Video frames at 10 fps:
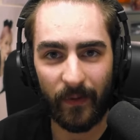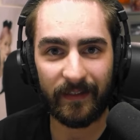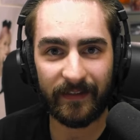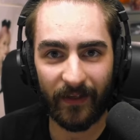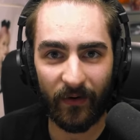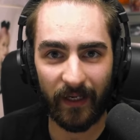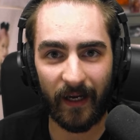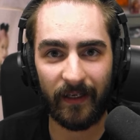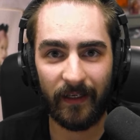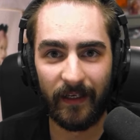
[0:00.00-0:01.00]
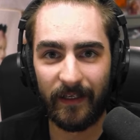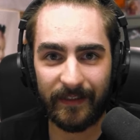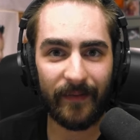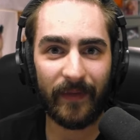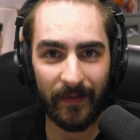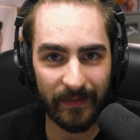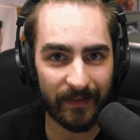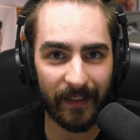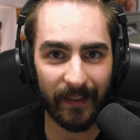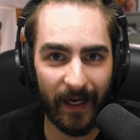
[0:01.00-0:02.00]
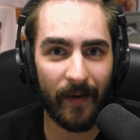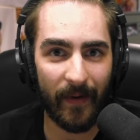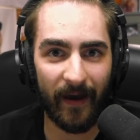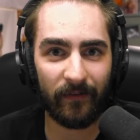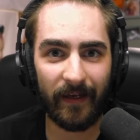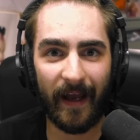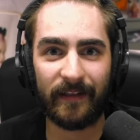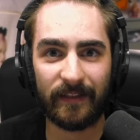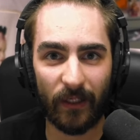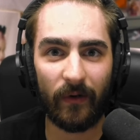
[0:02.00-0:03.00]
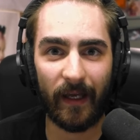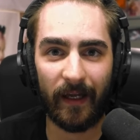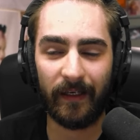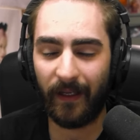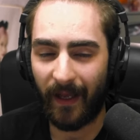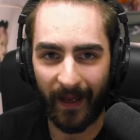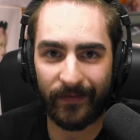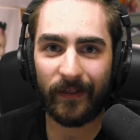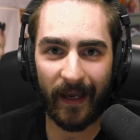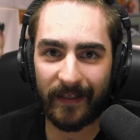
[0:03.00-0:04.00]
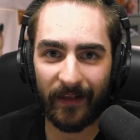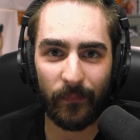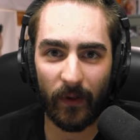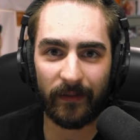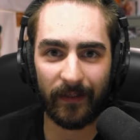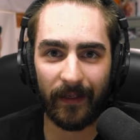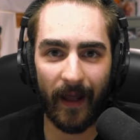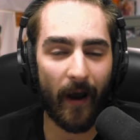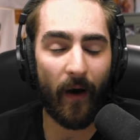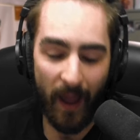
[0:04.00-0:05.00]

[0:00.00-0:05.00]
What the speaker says: Sohyun, sometimes it's gonna come out as Soyeon, and you guys have pointed it out.